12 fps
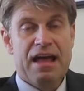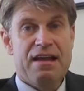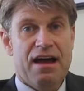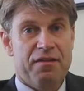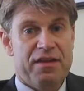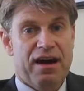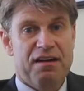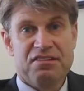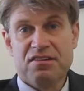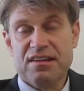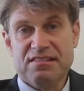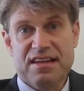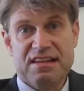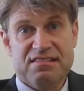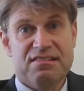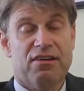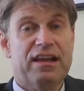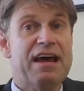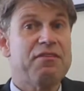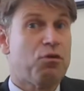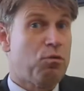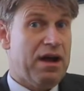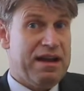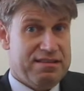Now, the officer doesn't necessarily have the
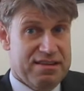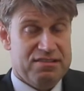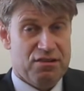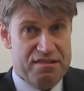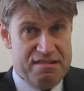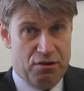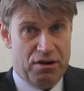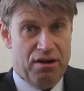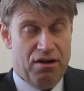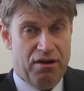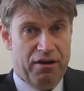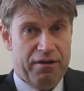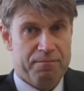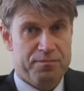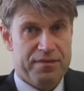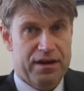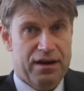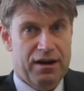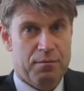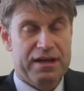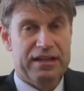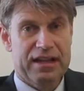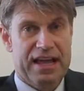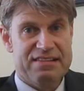right to search your car
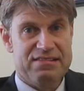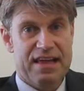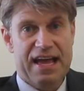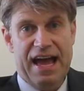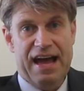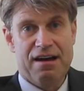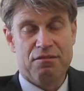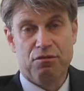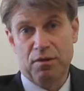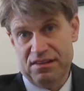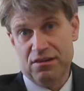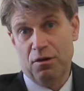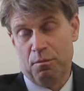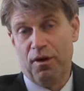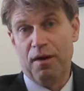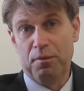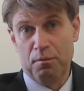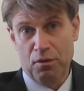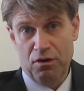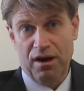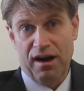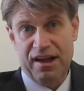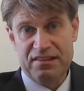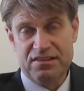unless they have what's called probable
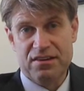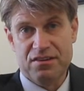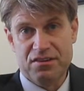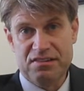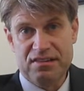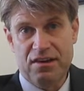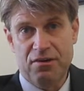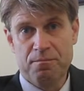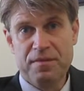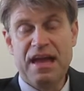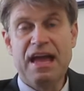cause to do so.